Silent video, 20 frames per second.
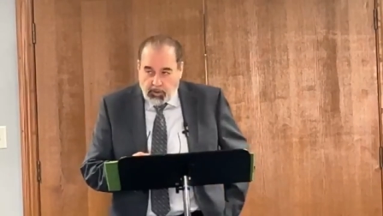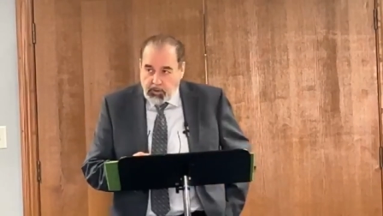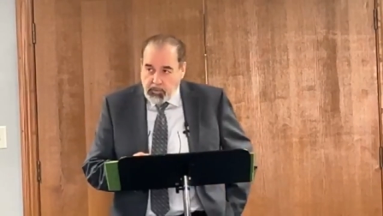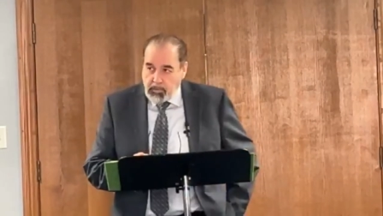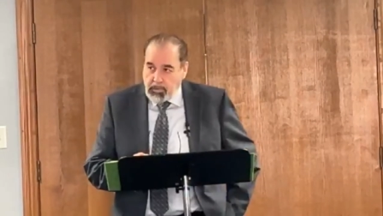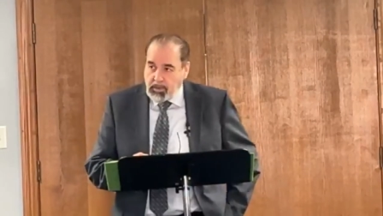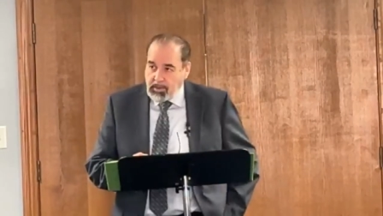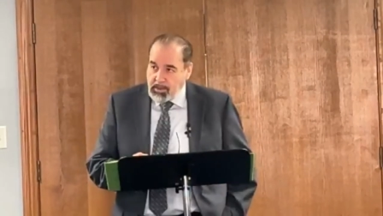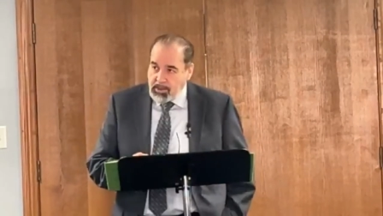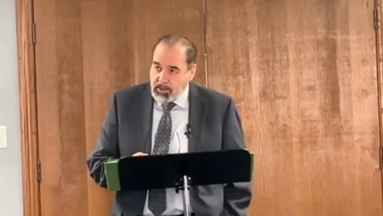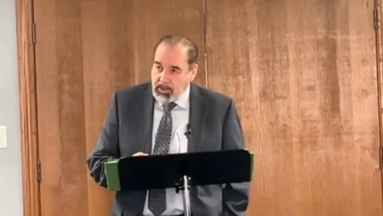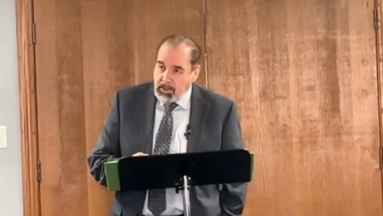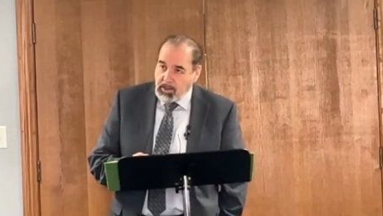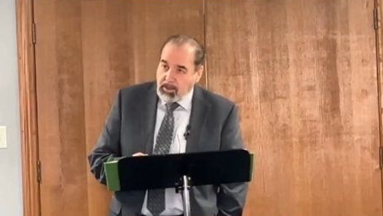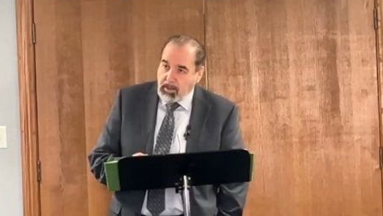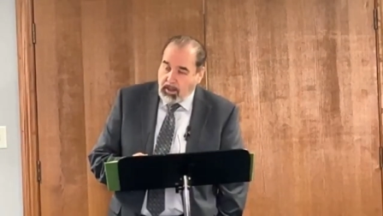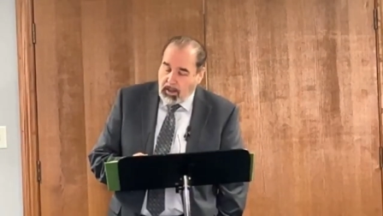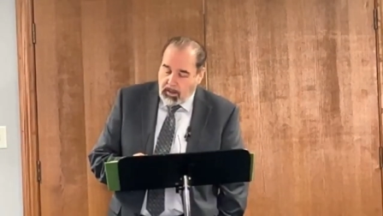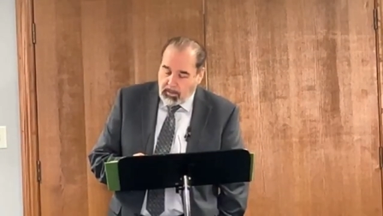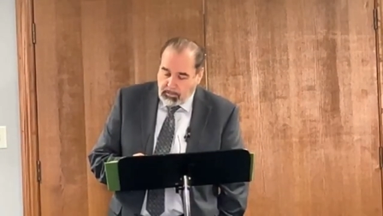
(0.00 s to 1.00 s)
False
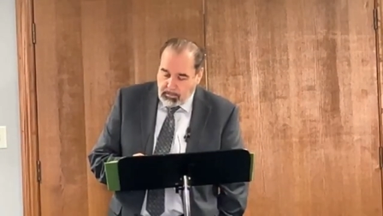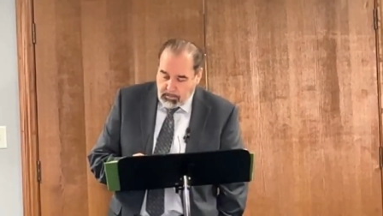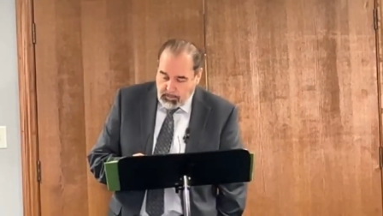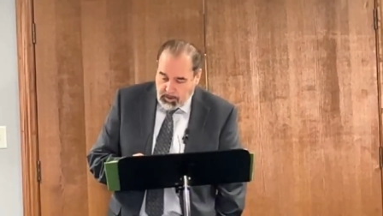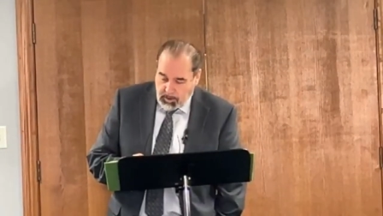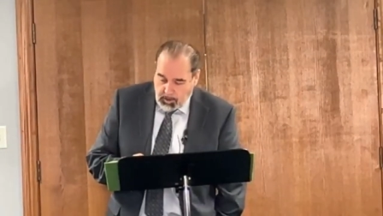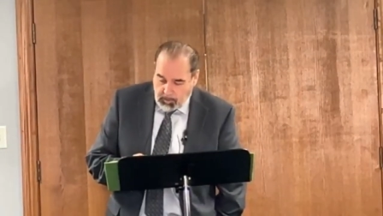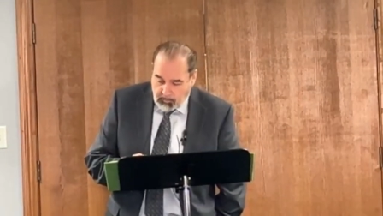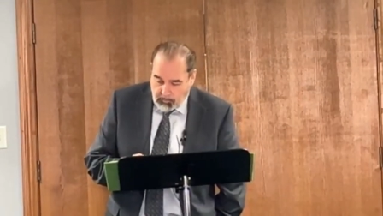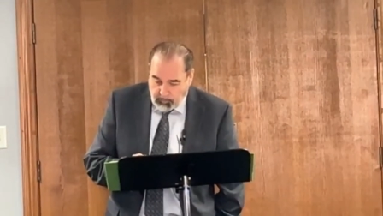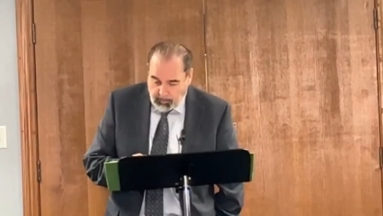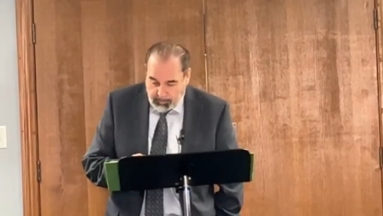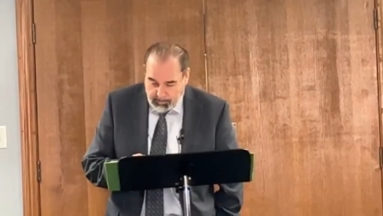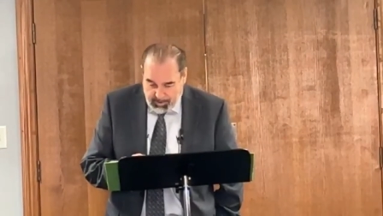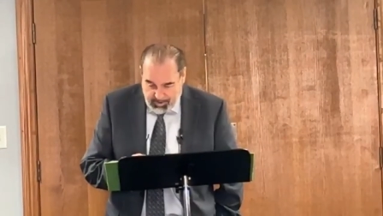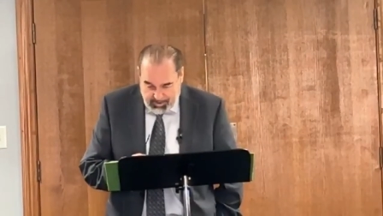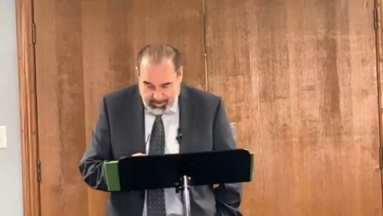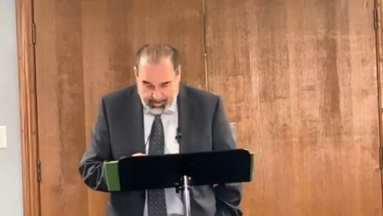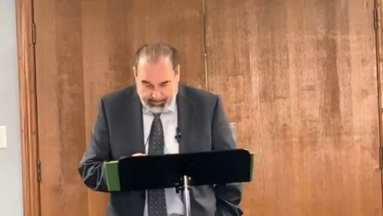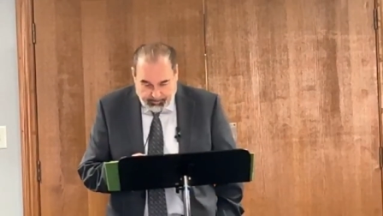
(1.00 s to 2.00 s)
religion comes
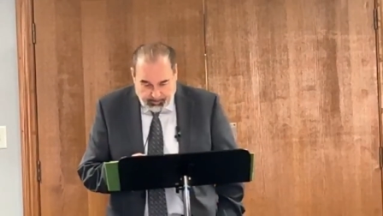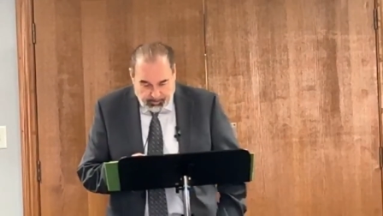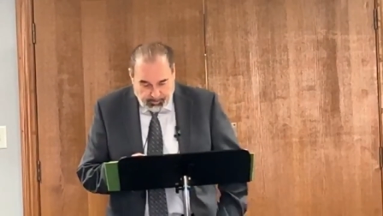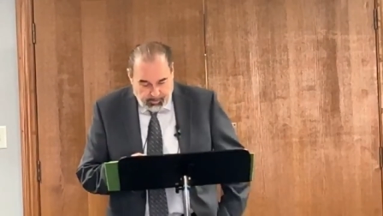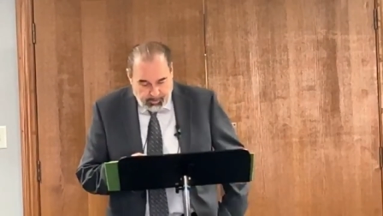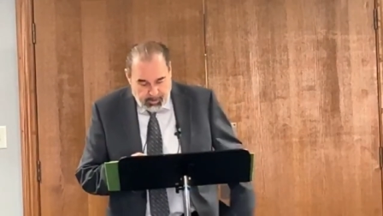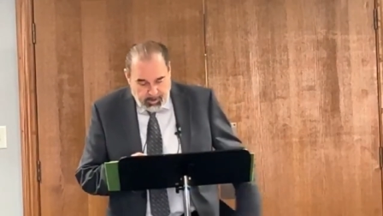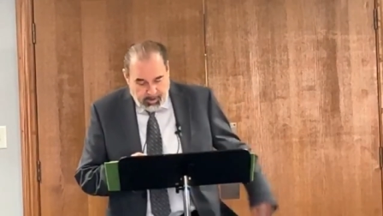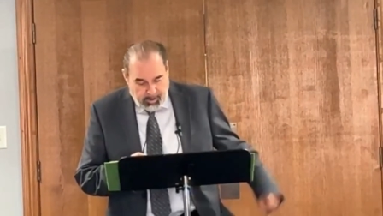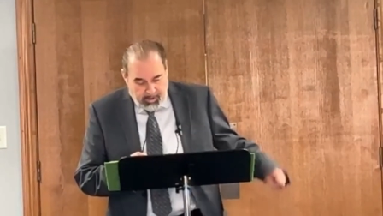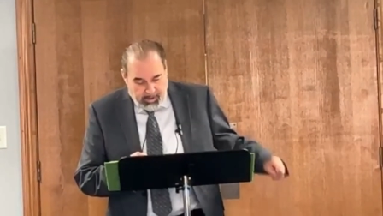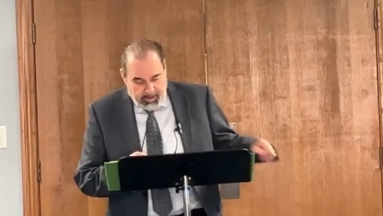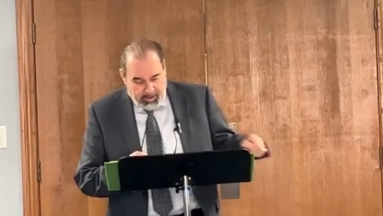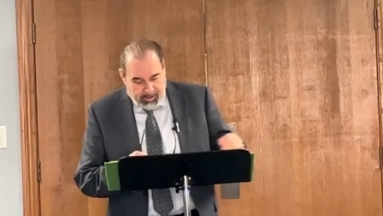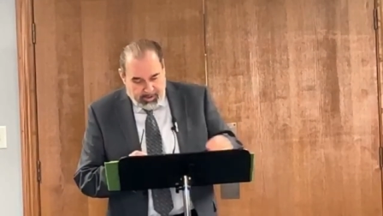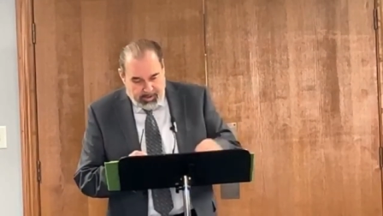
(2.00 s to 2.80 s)
from the devil.